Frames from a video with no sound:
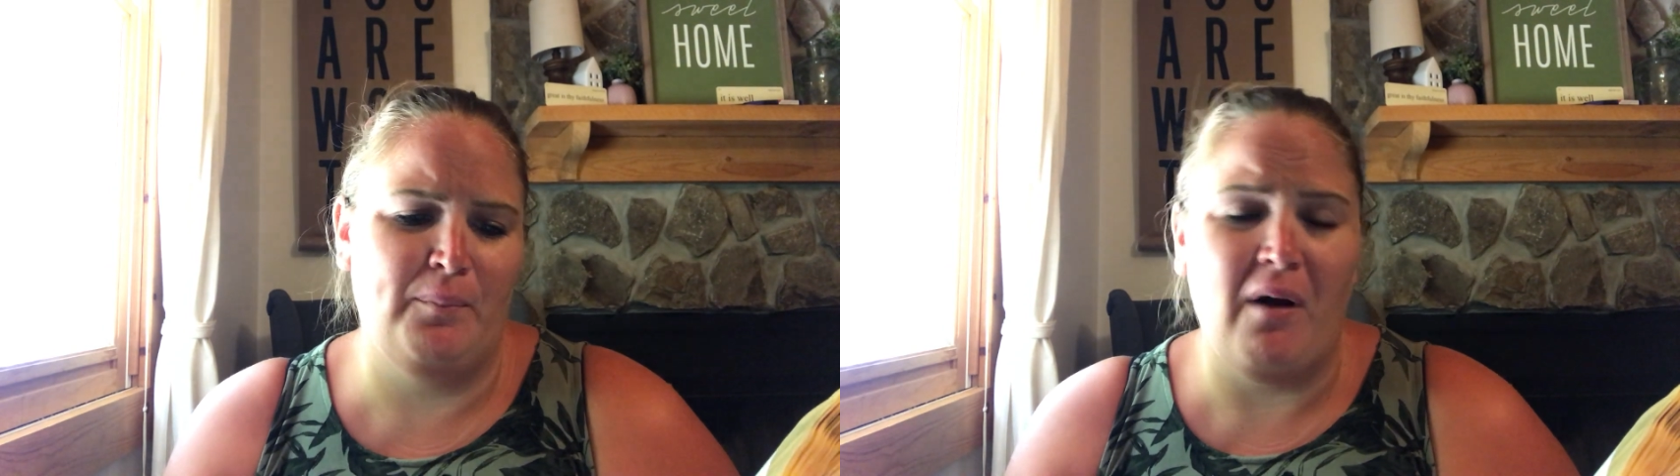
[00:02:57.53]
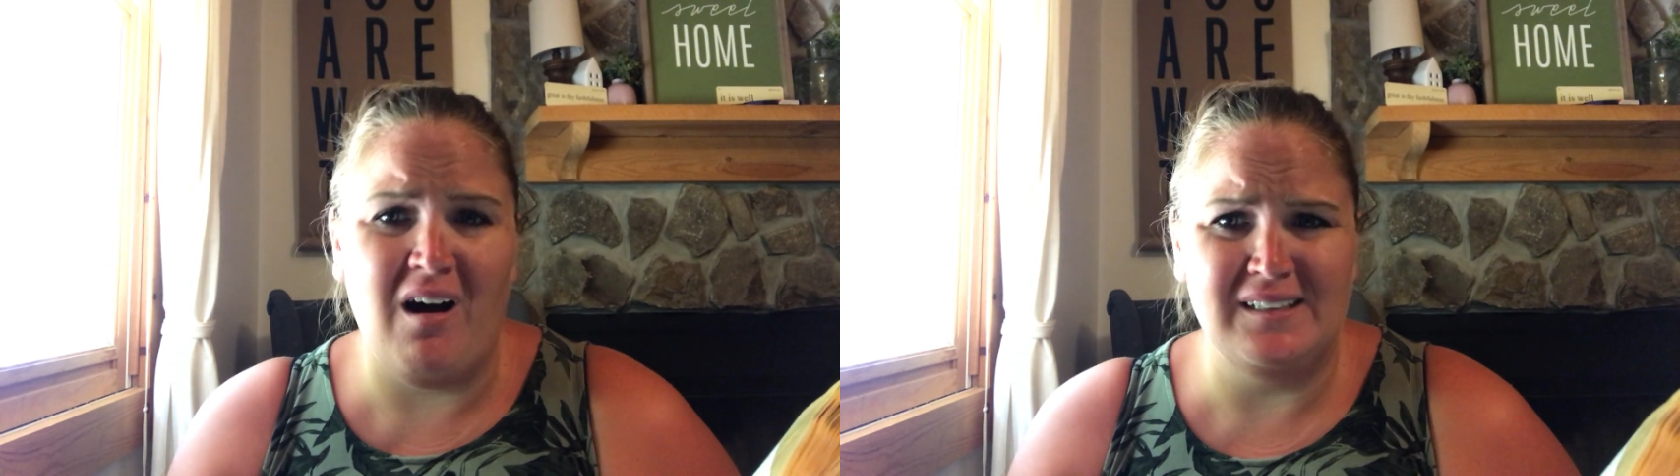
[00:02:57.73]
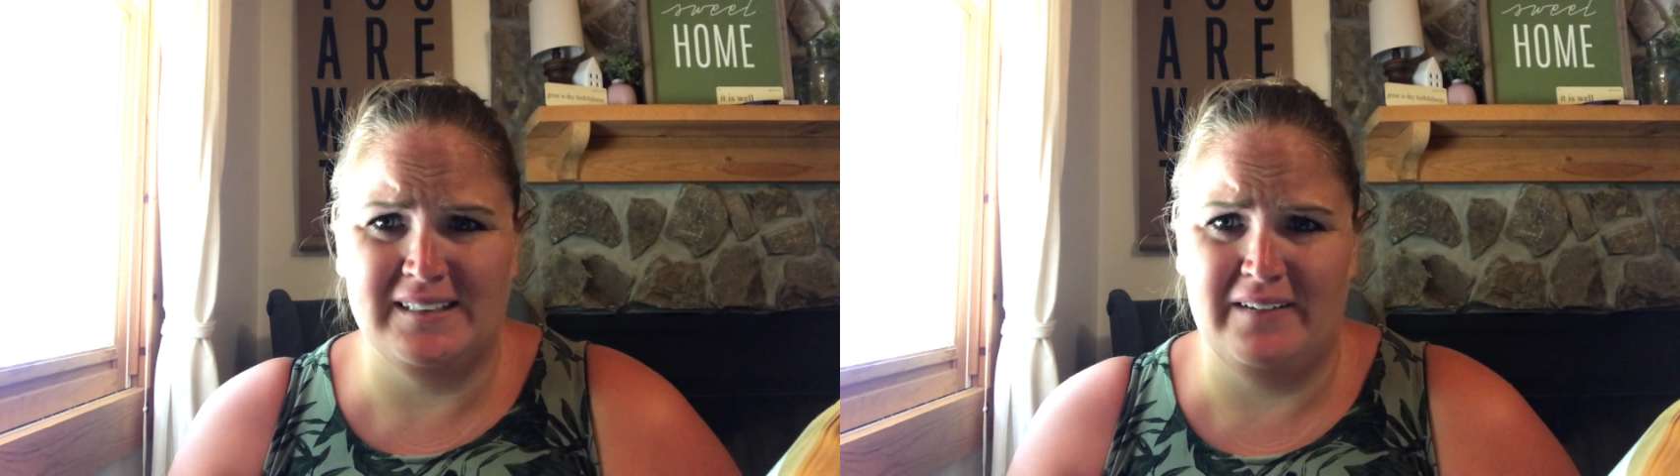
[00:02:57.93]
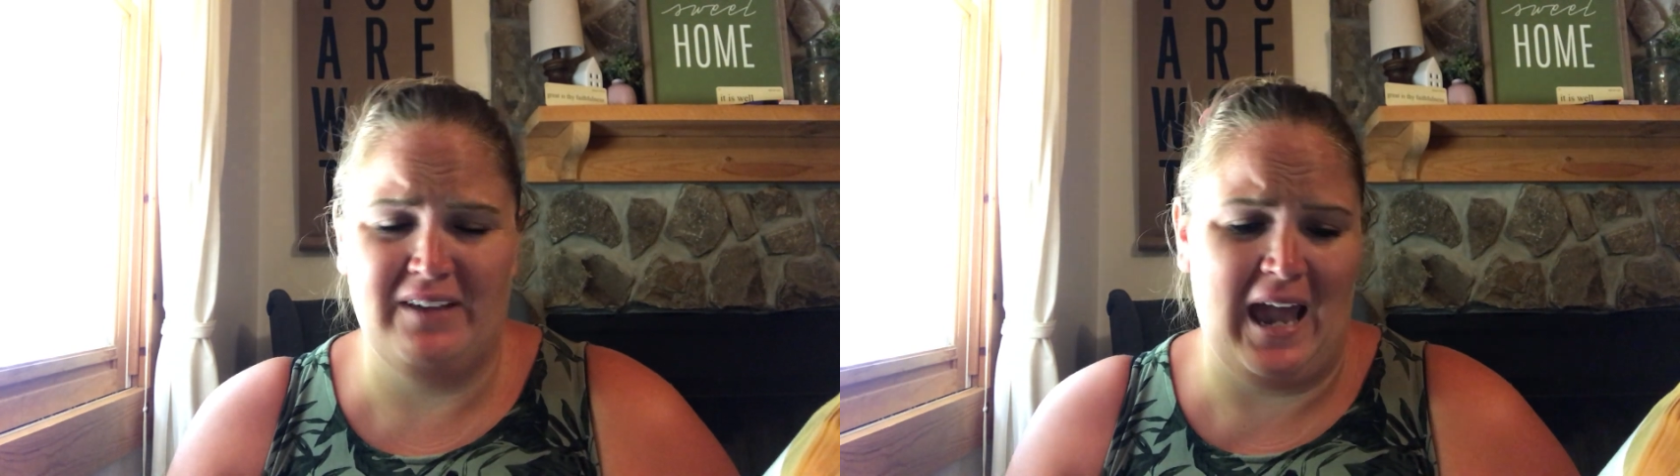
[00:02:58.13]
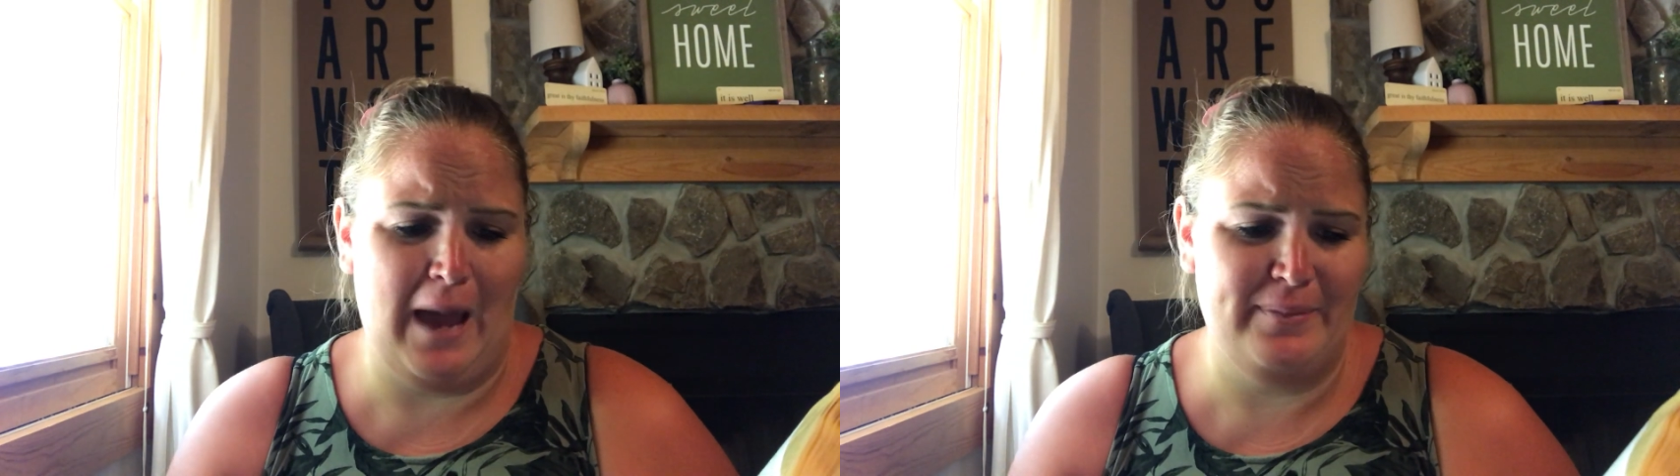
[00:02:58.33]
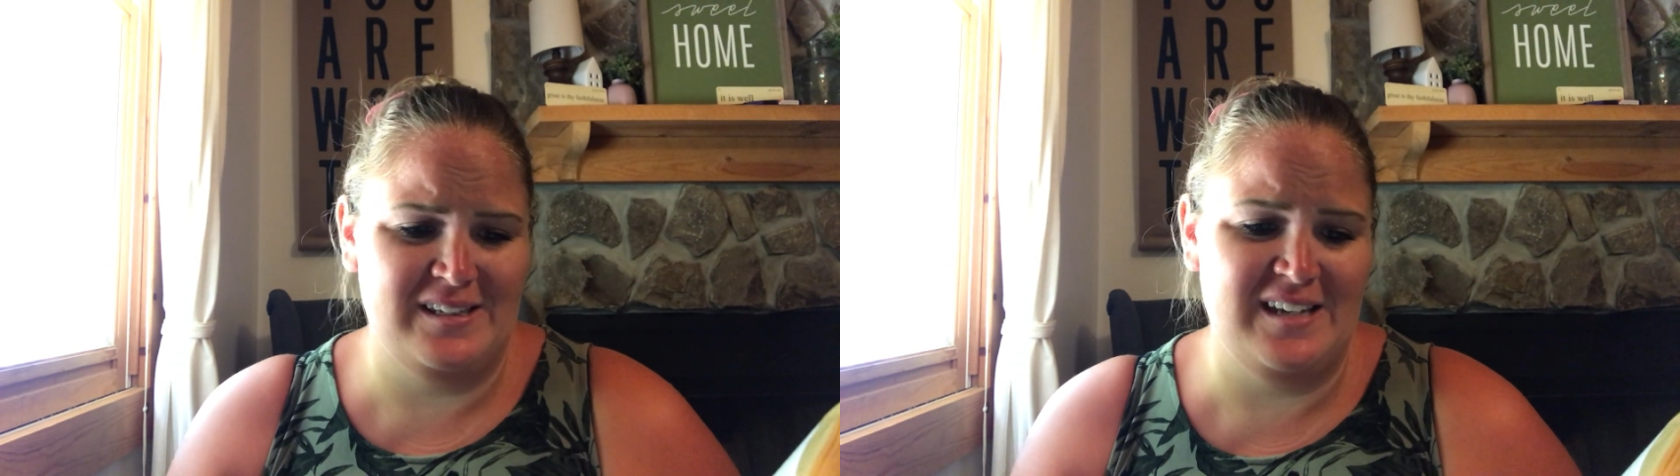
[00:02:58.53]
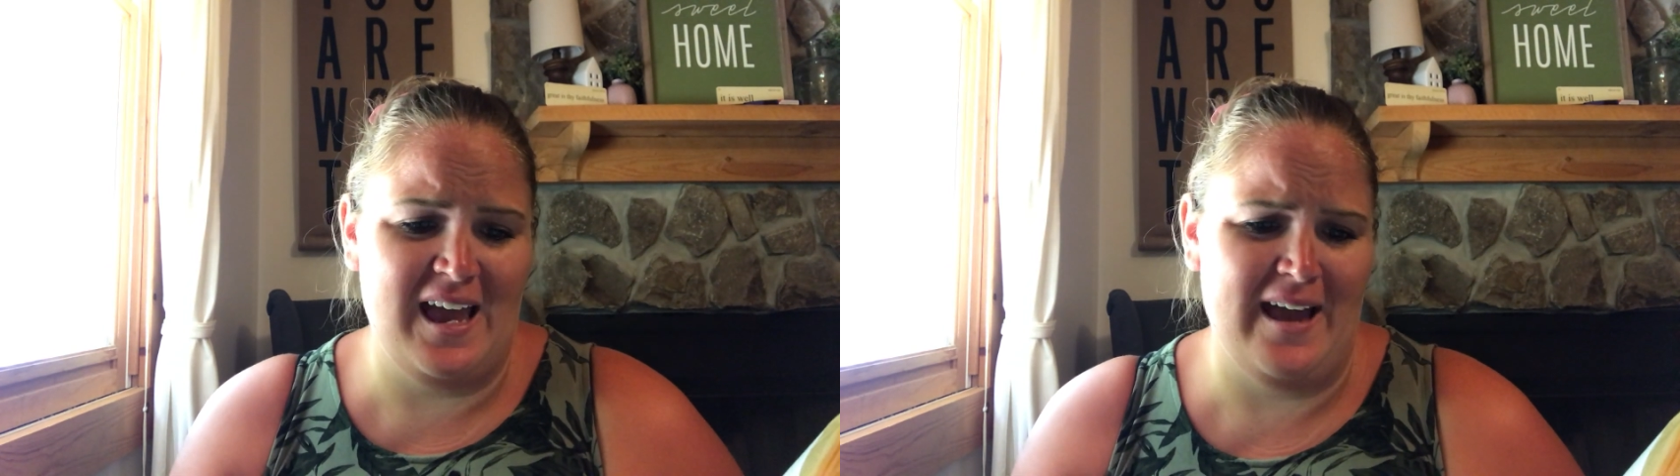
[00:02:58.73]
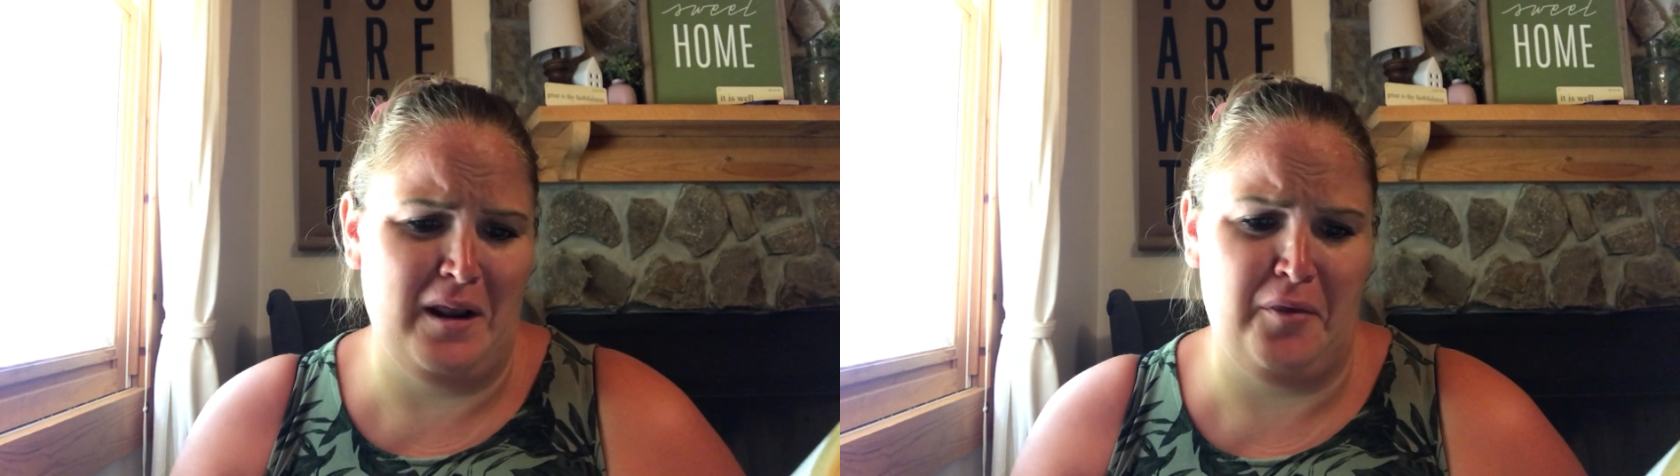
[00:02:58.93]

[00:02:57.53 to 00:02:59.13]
positive Cap is dead.